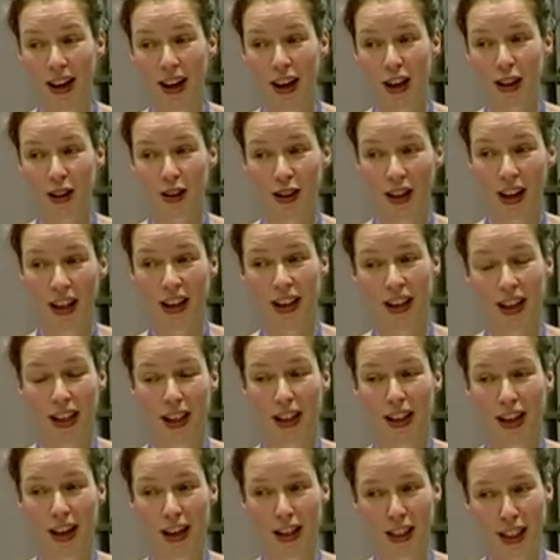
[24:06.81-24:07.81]
So they
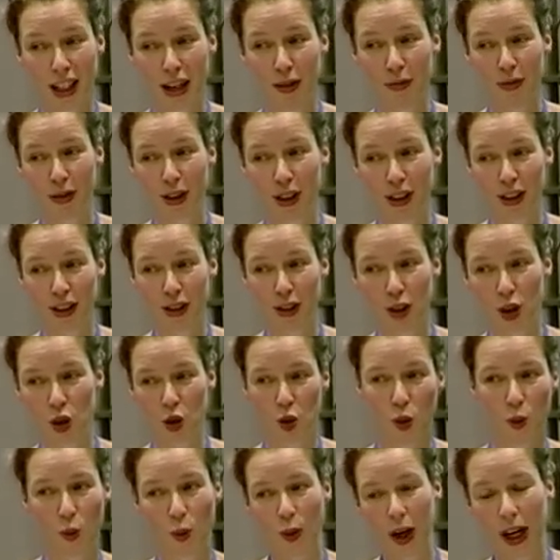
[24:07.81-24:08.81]
need less evidence
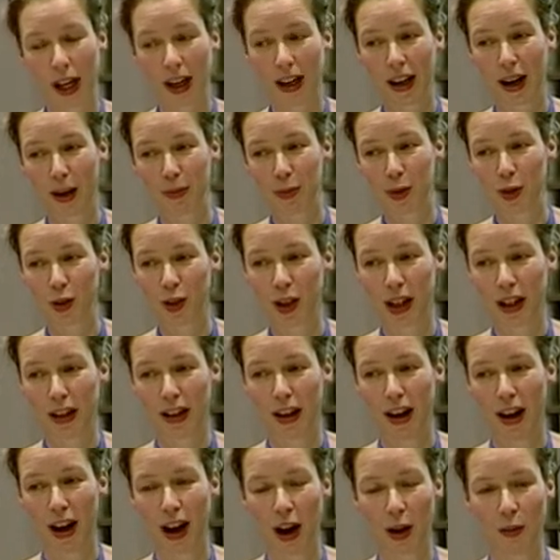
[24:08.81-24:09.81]
to wiggle up to that
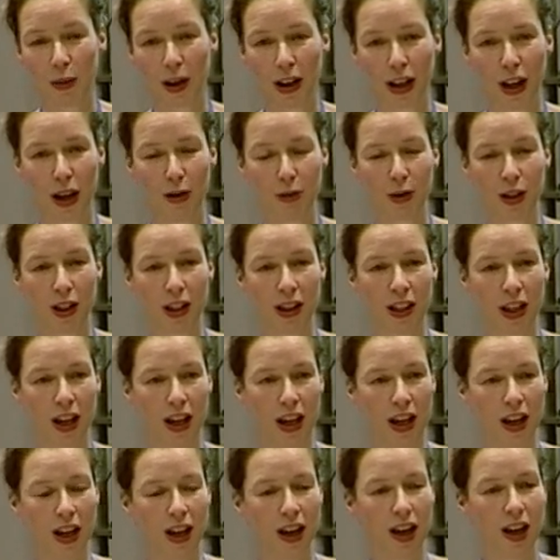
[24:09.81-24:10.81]
line where they would
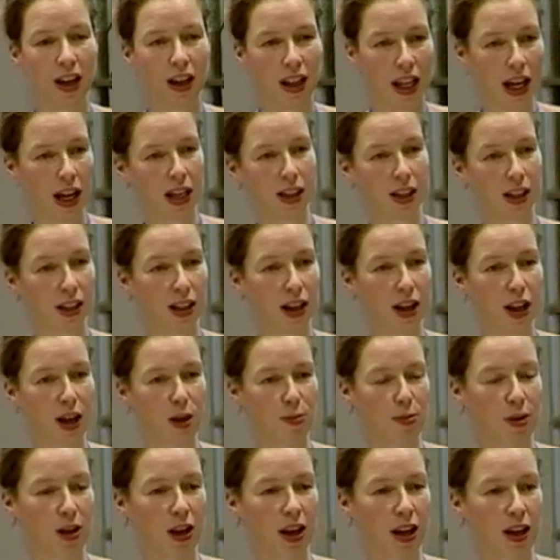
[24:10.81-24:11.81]
say, that is high
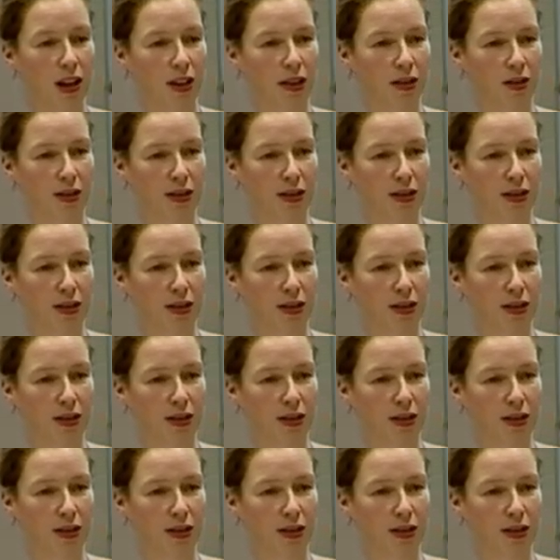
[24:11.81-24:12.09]
pain.